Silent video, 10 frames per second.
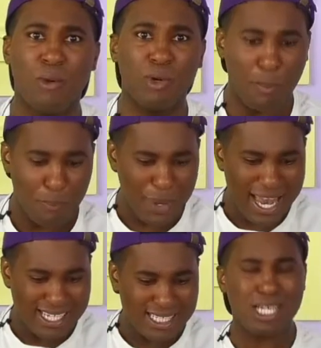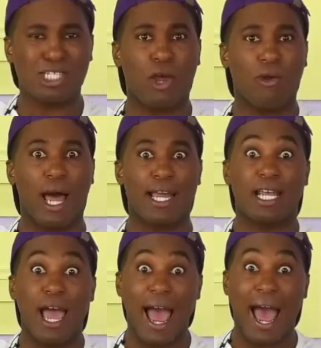with a big disco light
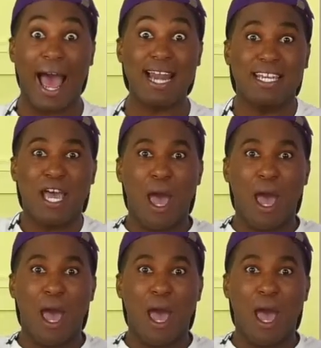and